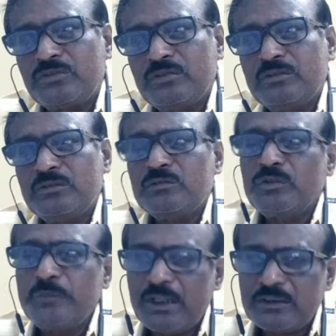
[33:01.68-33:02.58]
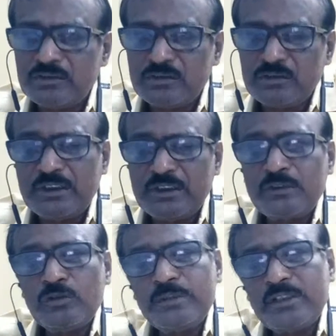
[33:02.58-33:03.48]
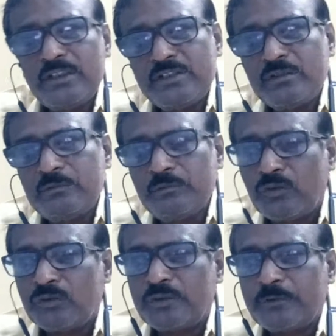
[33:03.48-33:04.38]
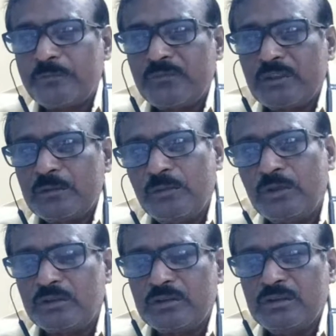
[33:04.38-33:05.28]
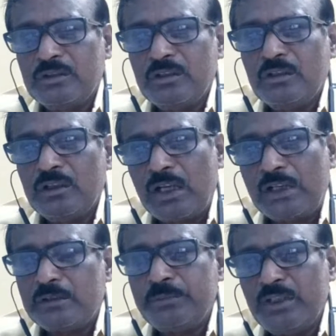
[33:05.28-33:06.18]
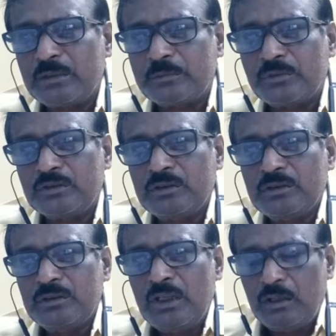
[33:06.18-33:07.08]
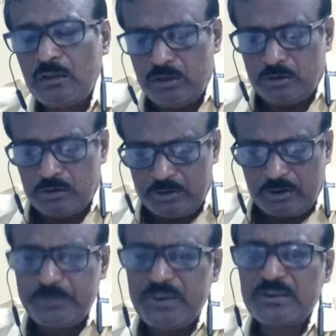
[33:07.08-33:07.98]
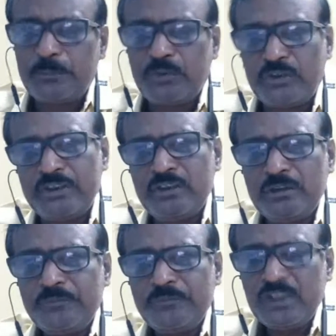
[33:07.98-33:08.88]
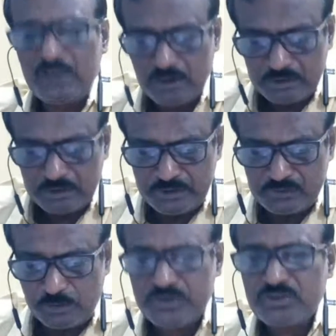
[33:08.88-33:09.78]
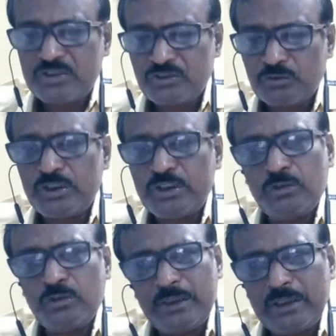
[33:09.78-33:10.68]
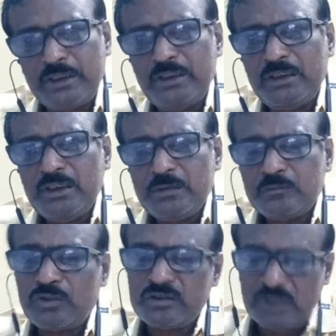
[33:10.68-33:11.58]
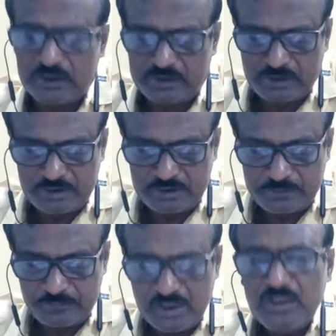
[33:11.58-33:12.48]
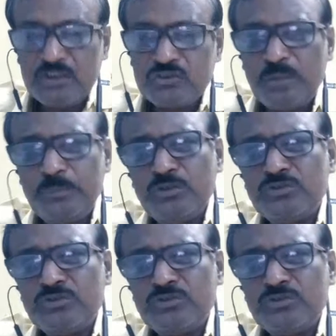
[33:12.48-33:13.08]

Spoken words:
would be ascertained, that he will be released on bond or either PR bond. If he is a foreigner, then sufficient security will be taken for his attendance. Suppose